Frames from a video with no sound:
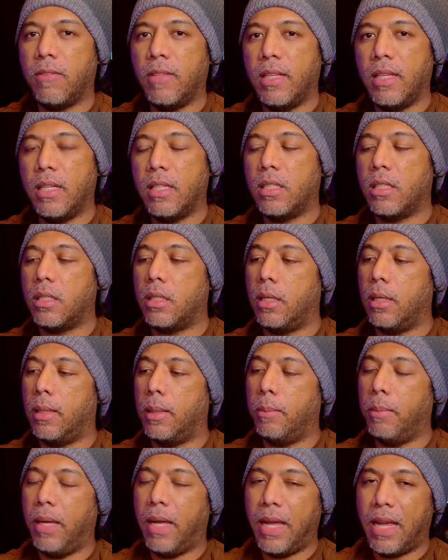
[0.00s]
this
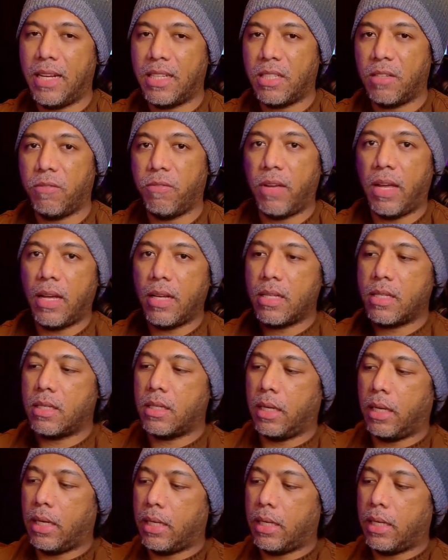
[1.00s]
XFX.